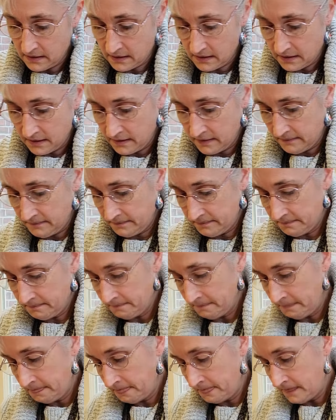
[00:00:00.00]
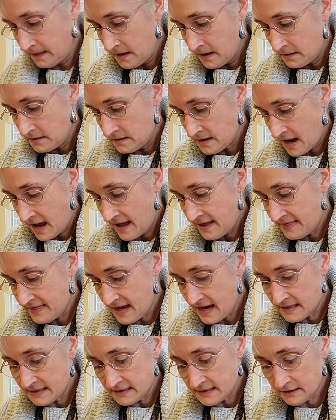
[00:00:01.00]
Okay, not
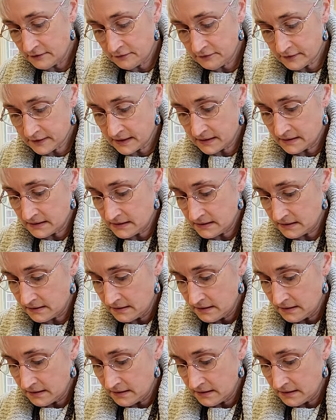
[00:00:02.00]
that different.